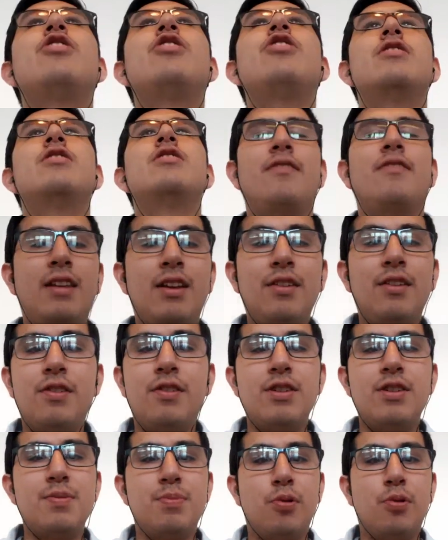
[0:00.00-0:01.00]
of the different
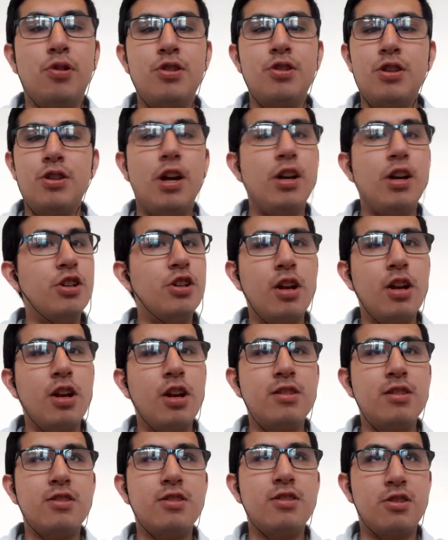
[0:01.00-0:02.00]
sports, not just
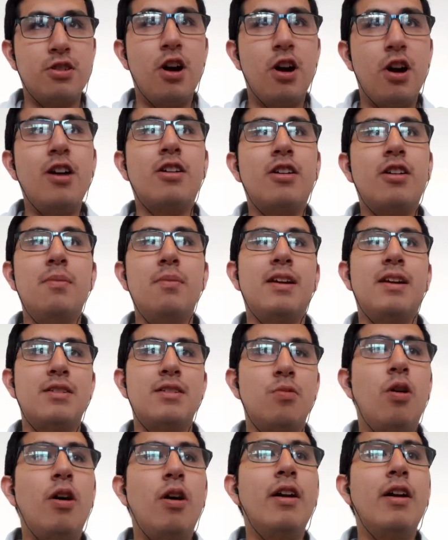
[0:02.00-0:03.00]
soccer, because WADA
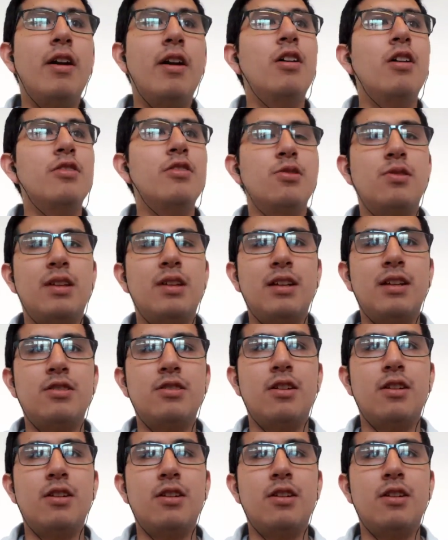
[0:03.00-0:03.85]
also takes on,